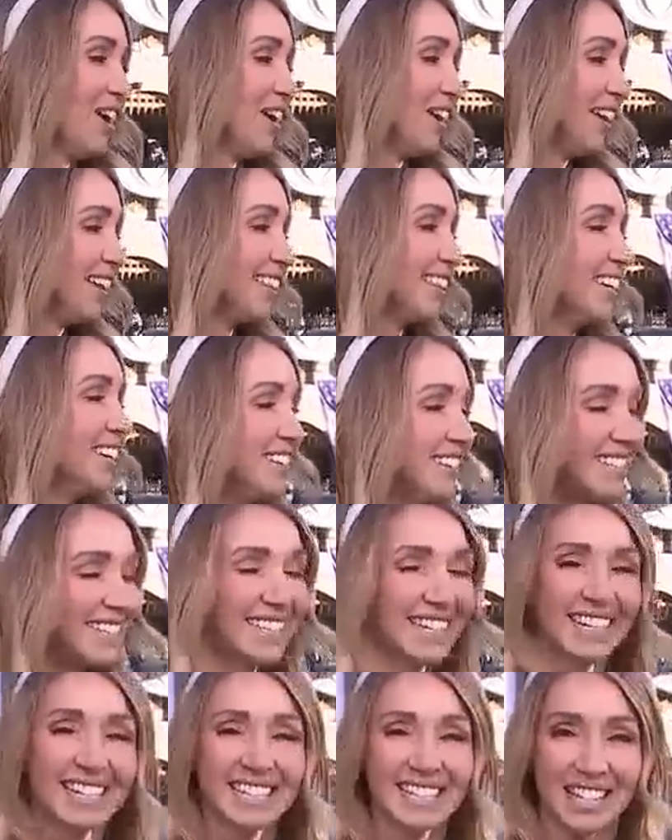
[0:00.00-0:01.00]
all those
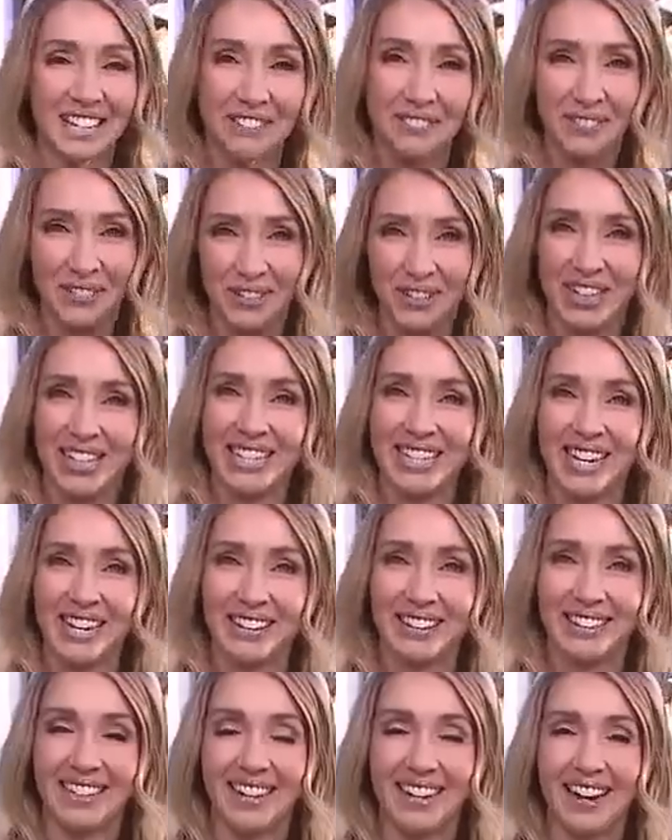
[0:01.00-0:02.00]
Disney foodies
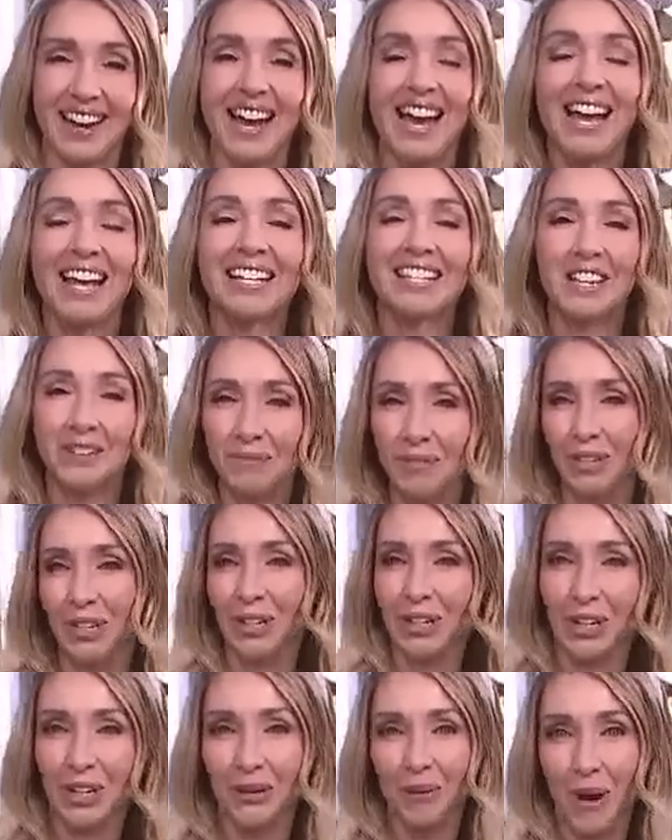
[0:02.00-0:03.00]
out there. Something
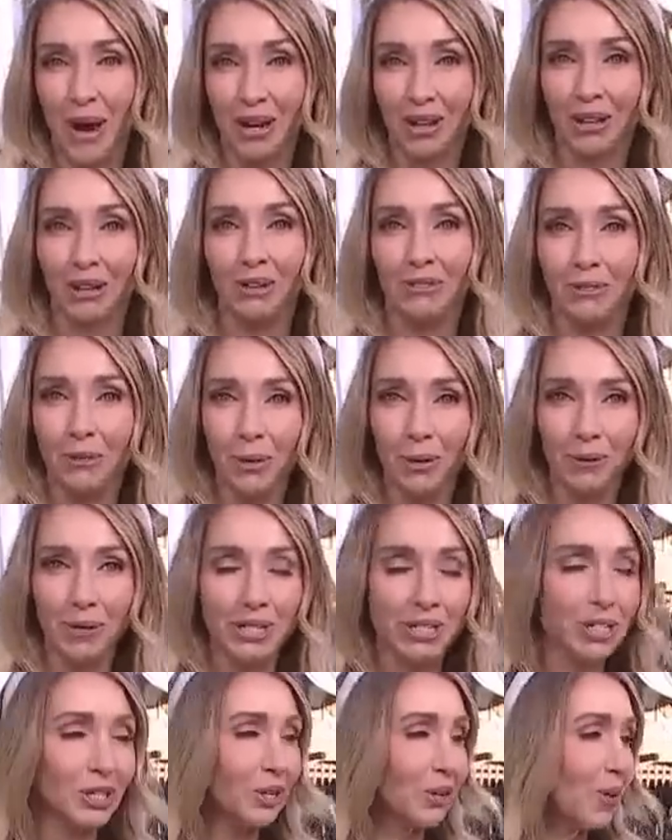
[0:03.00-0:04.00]
you're going to want to look
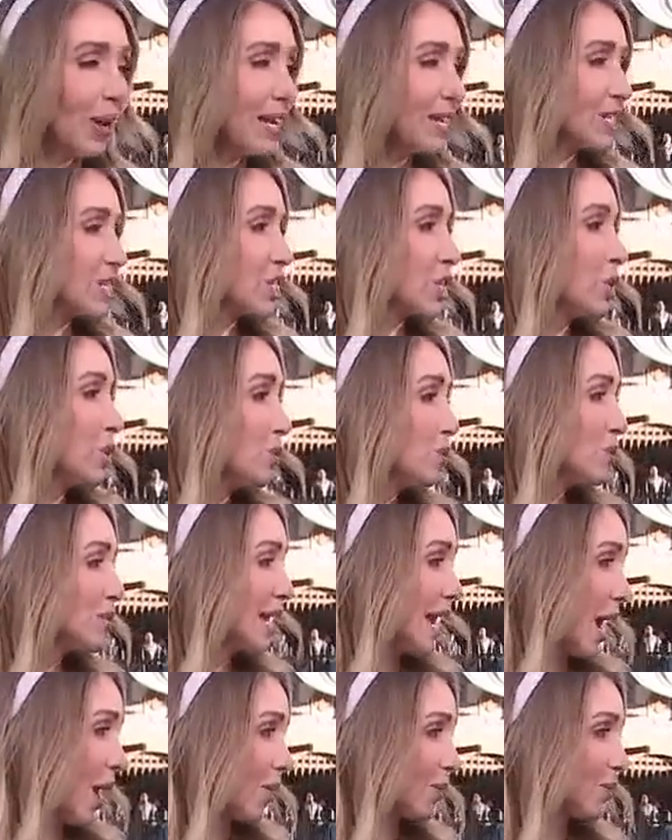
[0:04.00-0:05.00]
forward to is
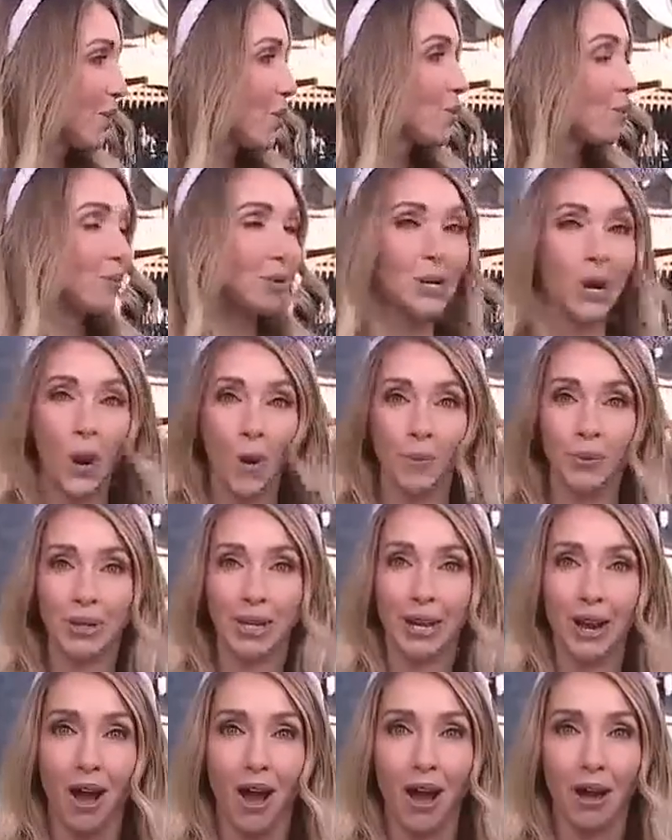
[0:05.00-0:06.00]
Toontown
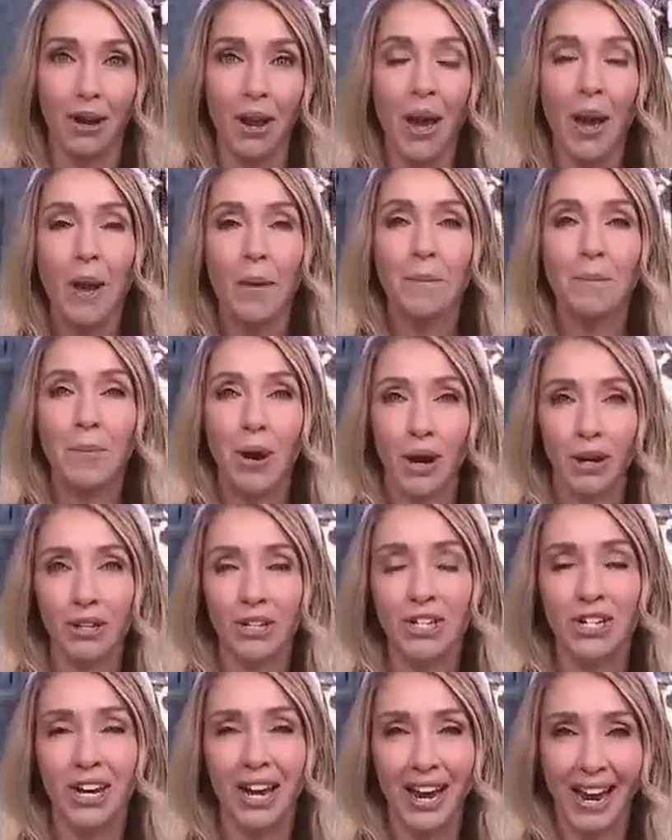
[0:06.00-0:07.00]
reopening on
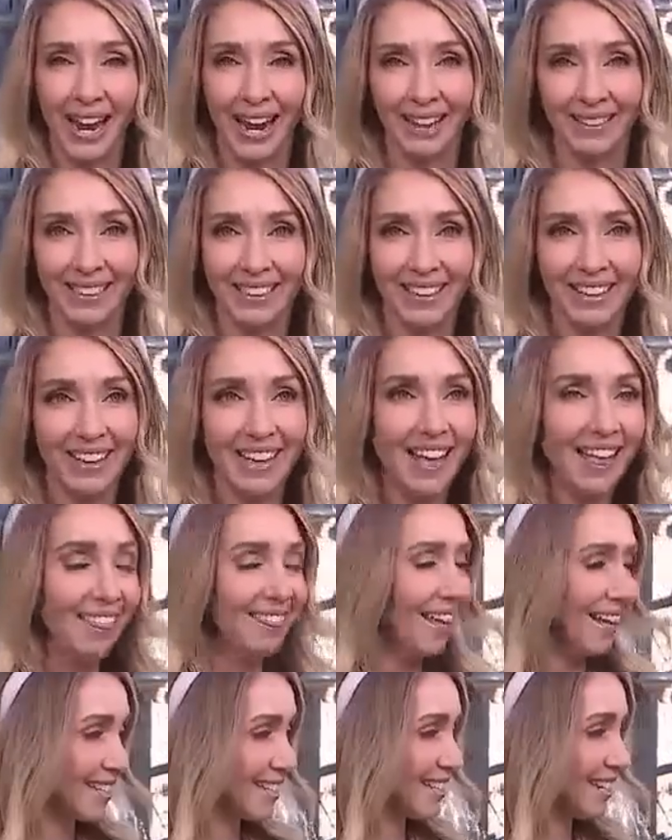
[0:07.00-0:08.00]
March 8th.
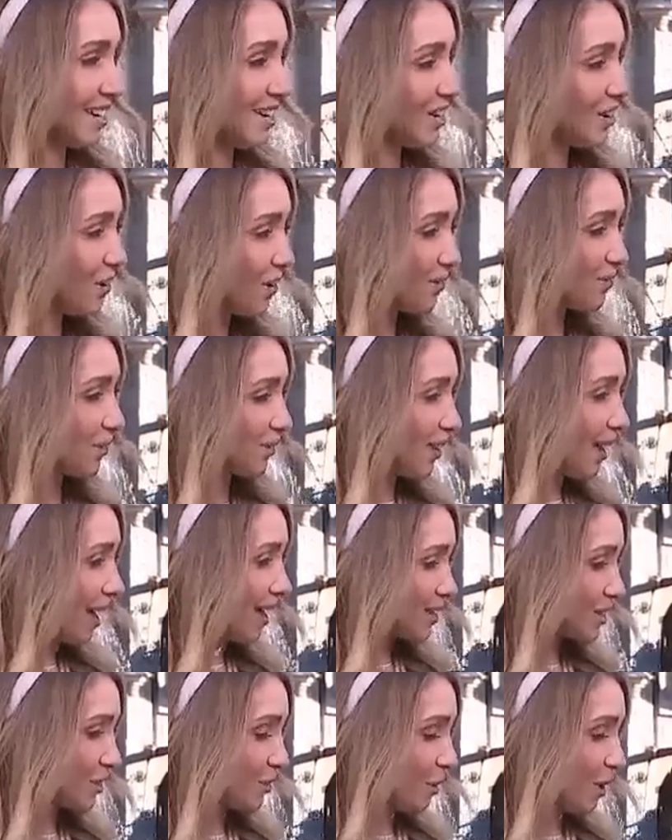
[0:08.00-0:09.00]
That's going to do it for
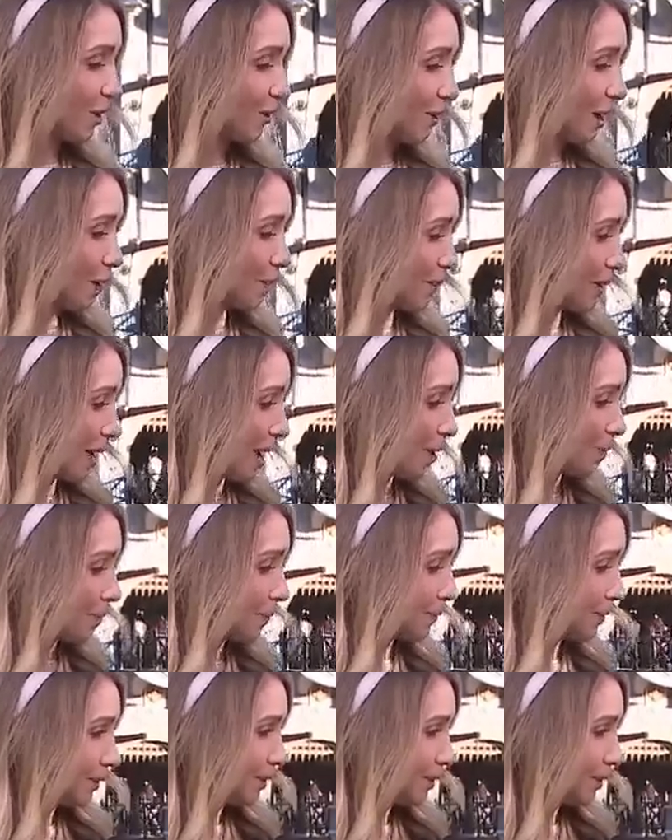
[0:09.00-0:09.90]
us. You want to wrap it up?